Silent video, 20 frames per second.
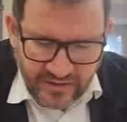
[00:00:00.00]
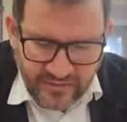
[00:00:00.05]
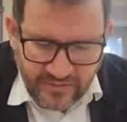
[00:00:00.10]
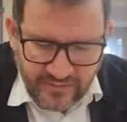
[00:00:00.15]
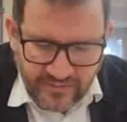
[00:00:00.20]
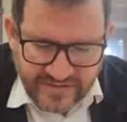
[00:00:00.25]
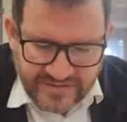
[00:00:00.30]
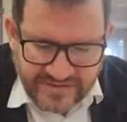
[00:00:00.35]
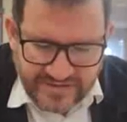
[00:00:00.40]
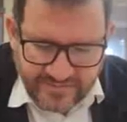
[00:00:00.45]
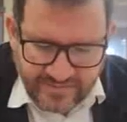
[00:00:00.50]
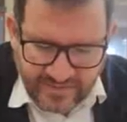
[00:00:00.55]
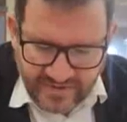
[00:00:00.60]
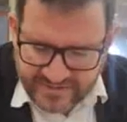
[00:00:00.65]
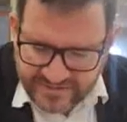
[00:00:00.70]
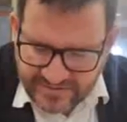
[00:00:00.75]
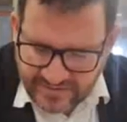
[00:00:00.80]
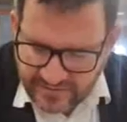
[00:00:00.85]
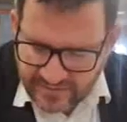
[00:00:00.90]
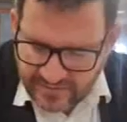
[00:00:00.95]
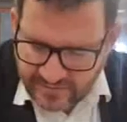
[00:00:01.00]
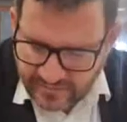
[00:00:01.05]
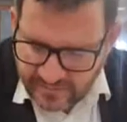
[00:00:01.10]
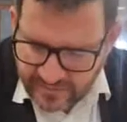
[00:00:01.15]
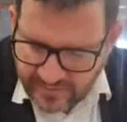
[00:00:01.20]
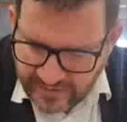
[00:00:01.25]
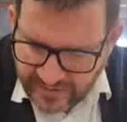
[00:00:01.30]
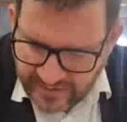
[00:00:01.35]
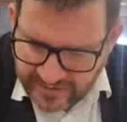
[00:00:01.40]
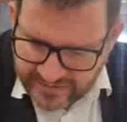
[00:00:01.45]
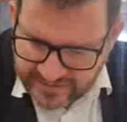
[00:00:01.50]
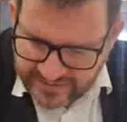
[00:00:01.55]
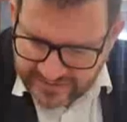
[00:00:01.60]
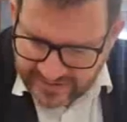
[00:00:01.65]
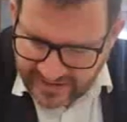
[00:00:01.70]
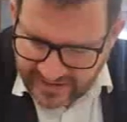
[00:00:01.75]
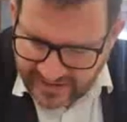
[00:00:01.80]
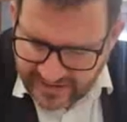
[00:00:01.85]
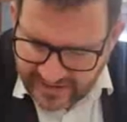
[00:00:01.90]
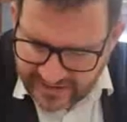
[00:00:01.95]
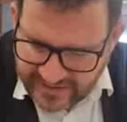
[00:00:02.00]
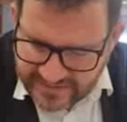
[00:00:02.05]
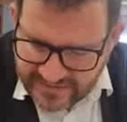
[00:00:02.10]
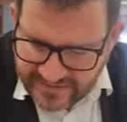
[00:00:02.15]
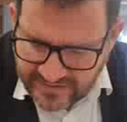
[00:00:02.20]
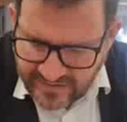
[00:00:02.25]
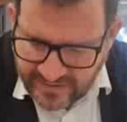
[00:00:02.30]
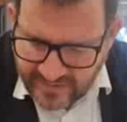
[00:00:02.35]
Where's this pasuk? It says,